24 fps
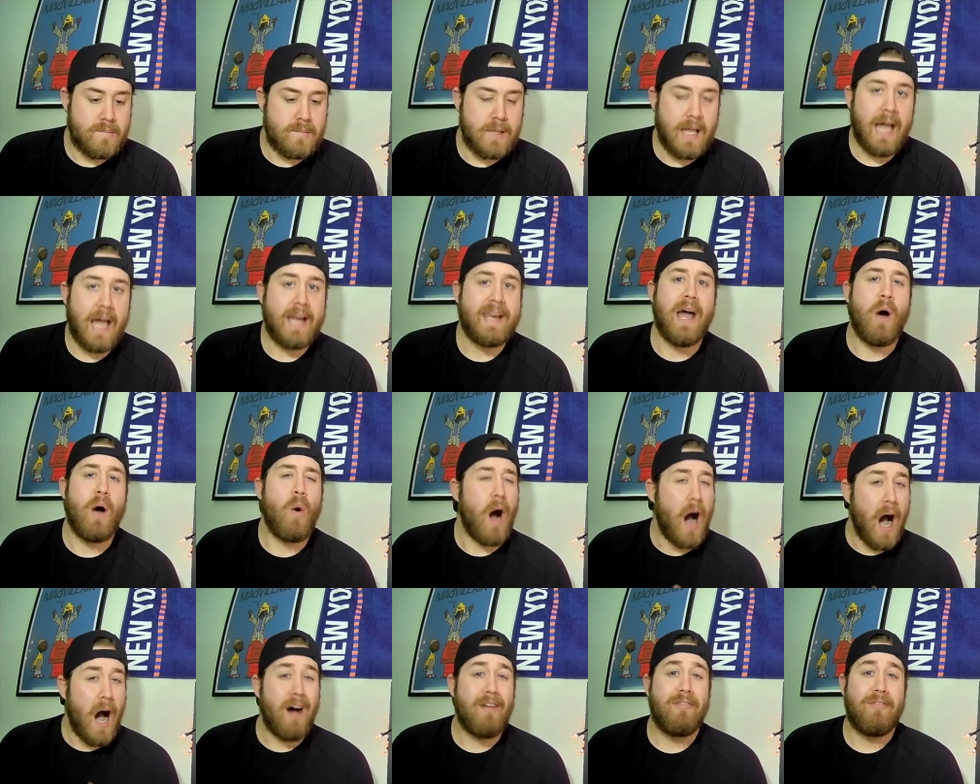And now,
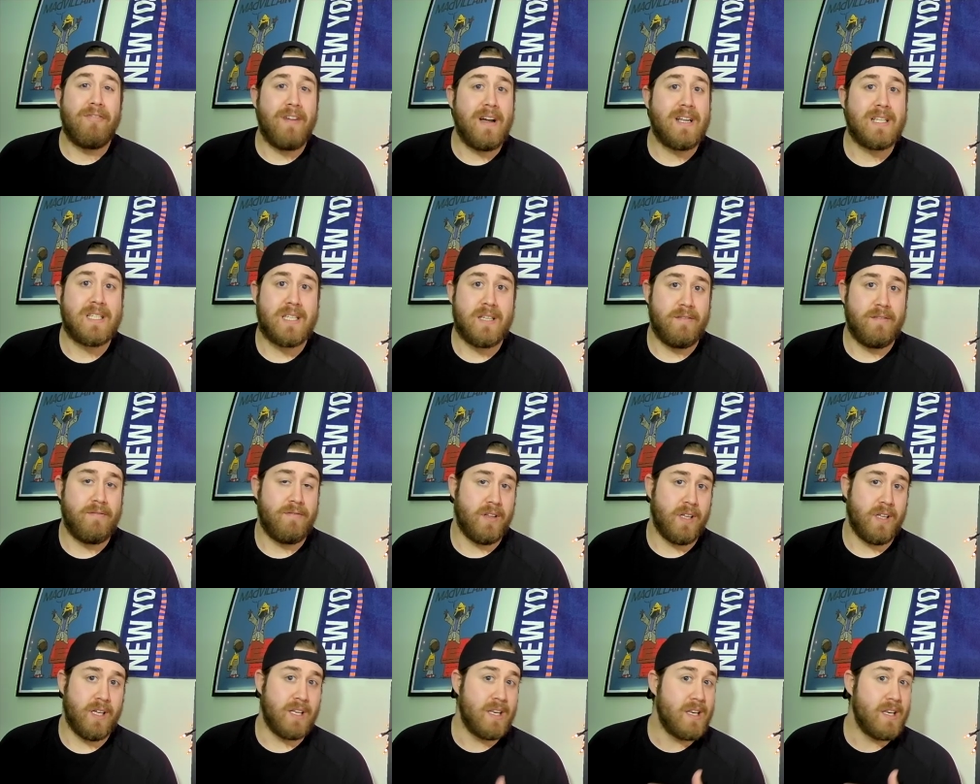
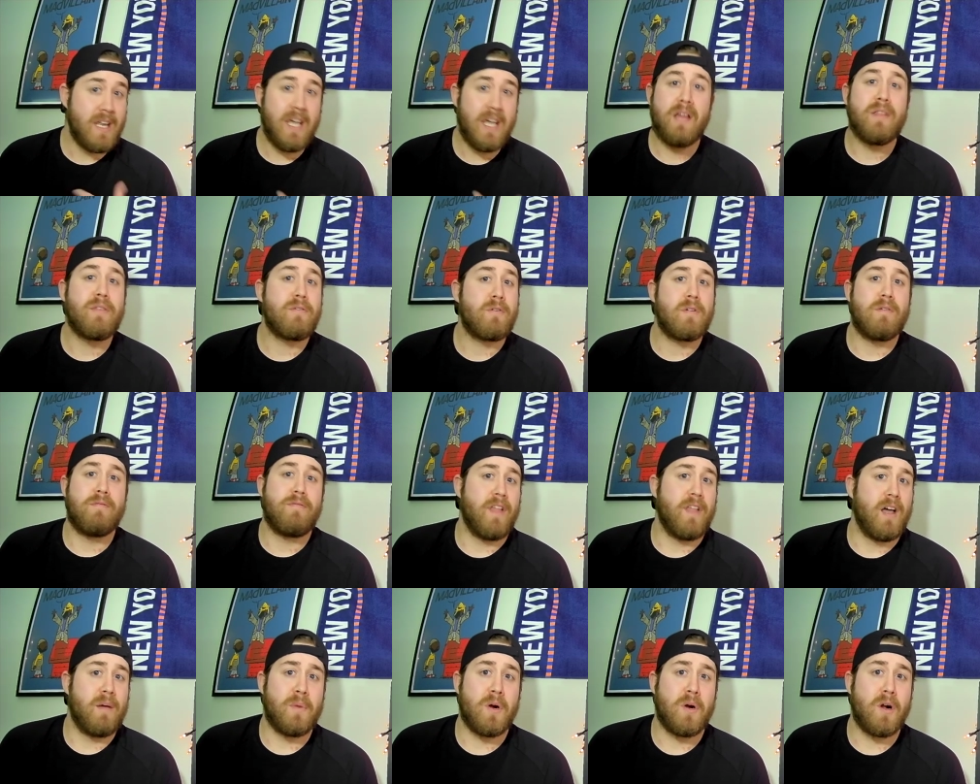offensively, neither of
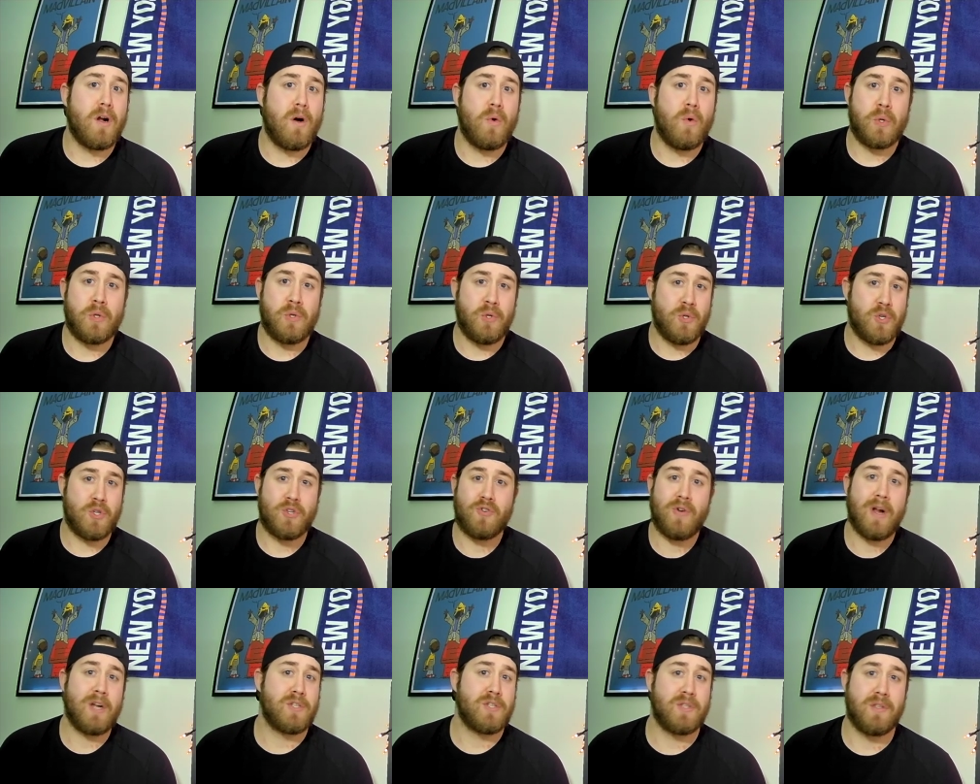them are going to
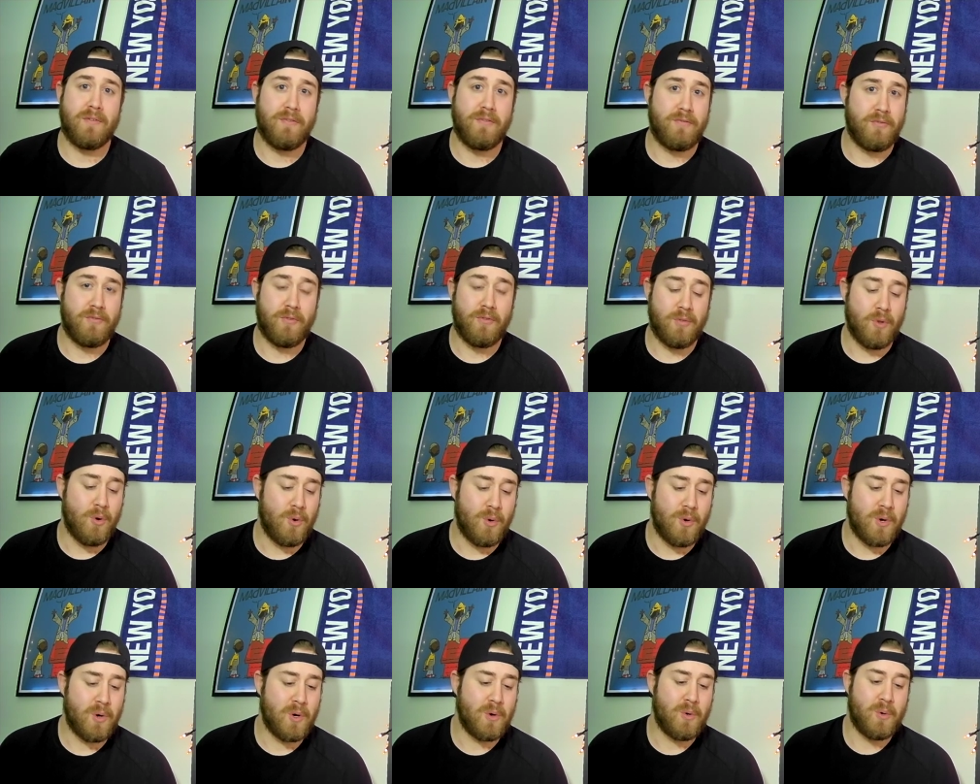stretch the
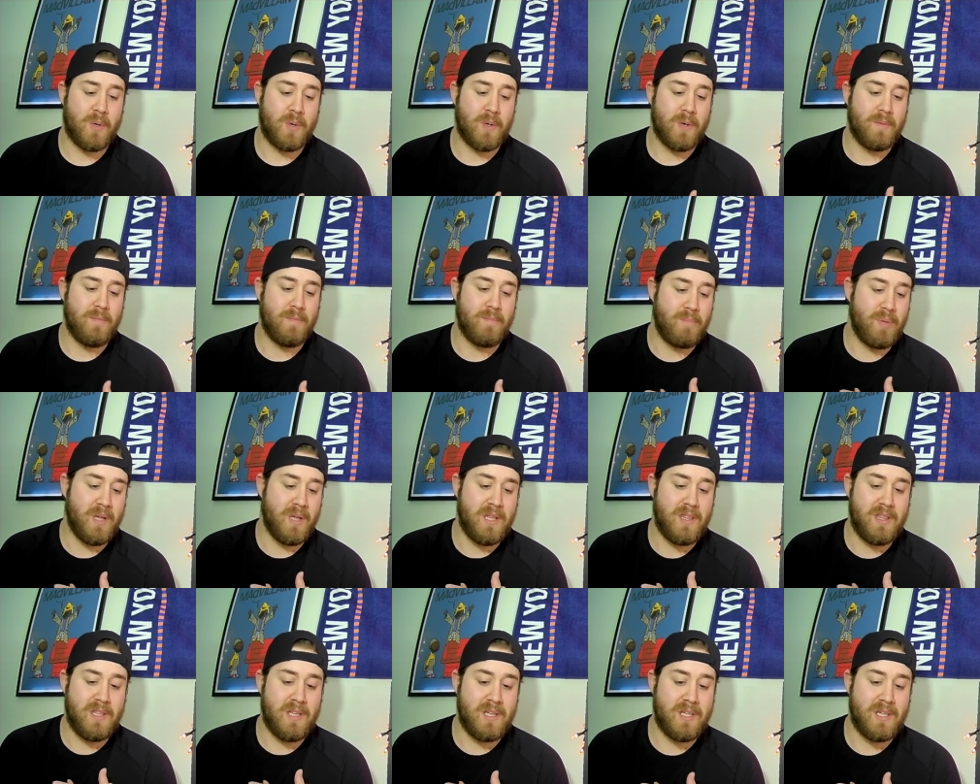floor or be
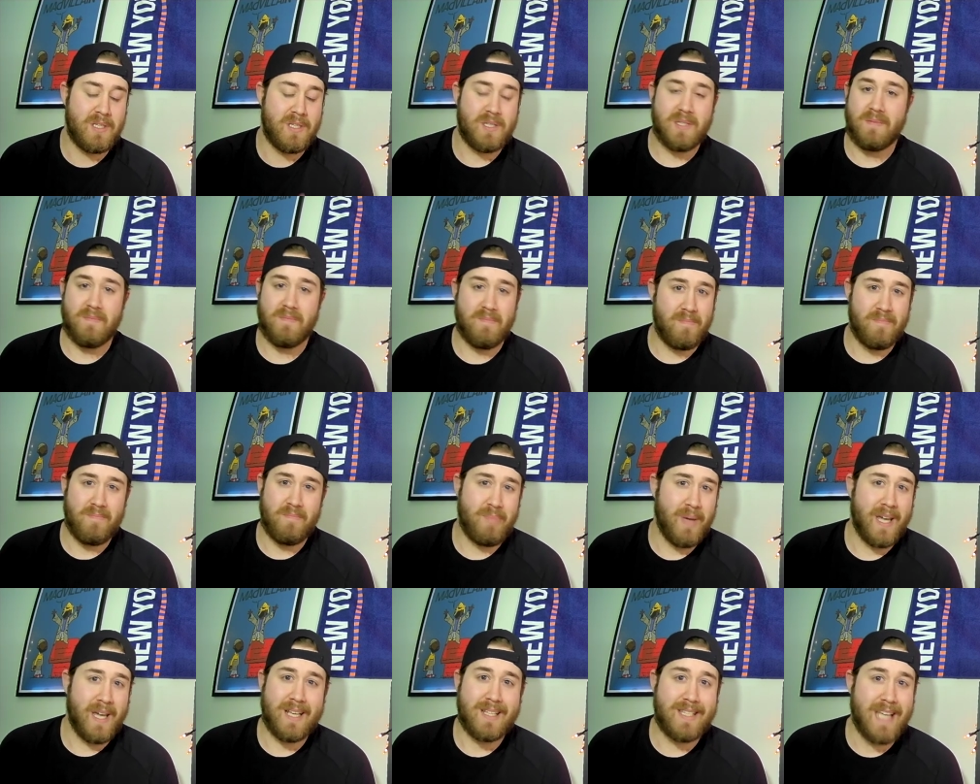these
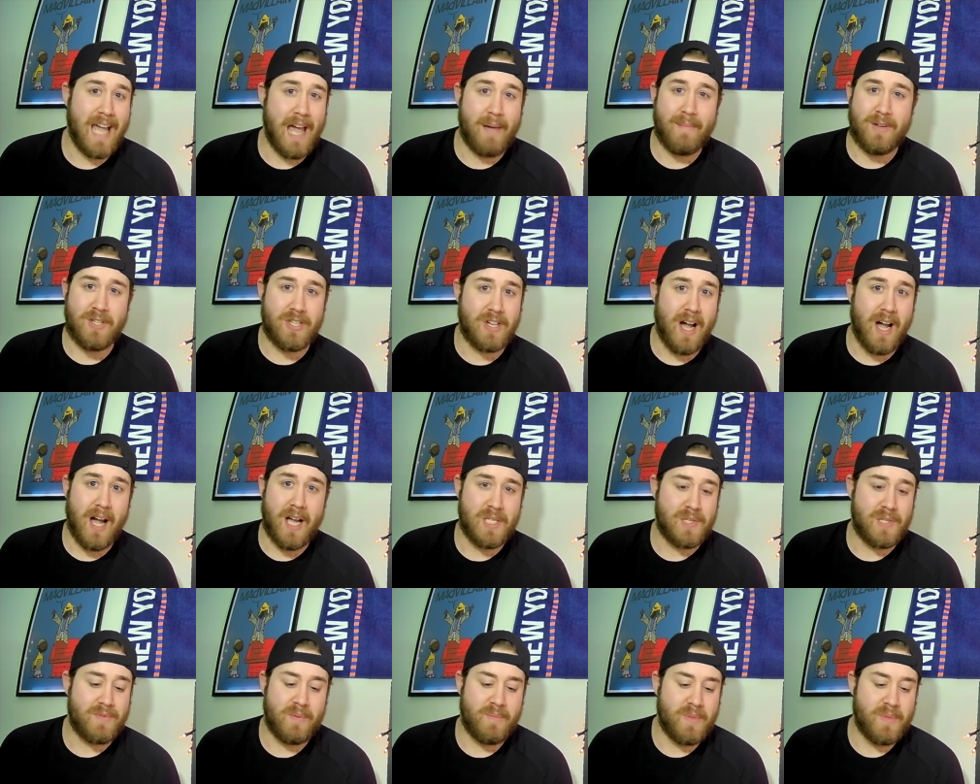big damage
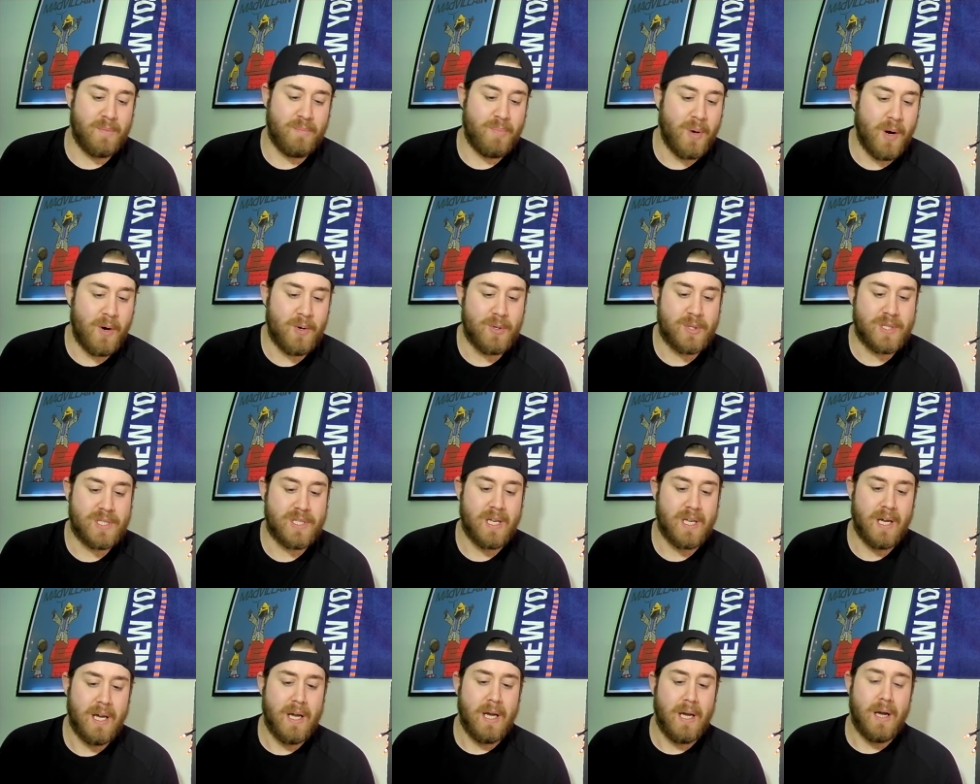guys from the
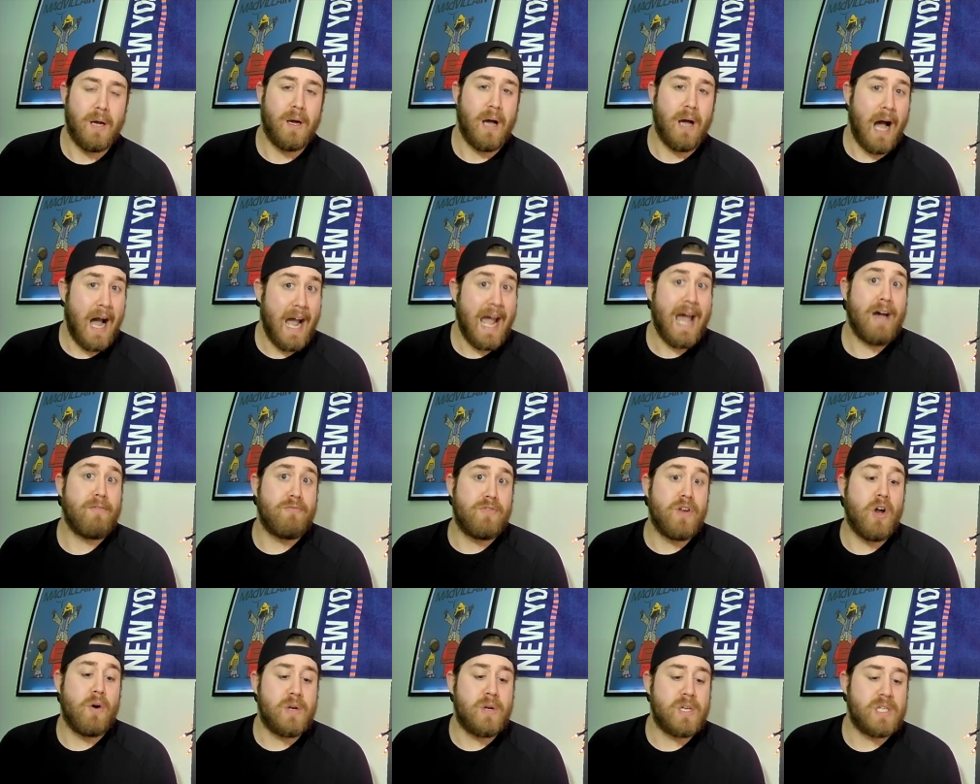post. I have
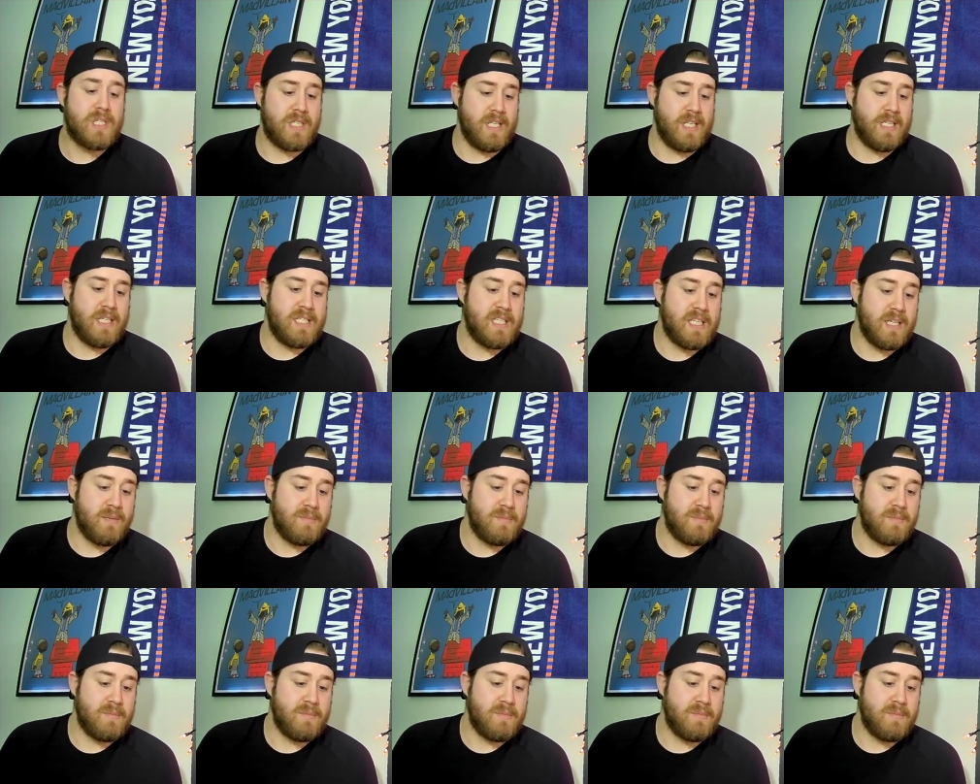noticed that Sims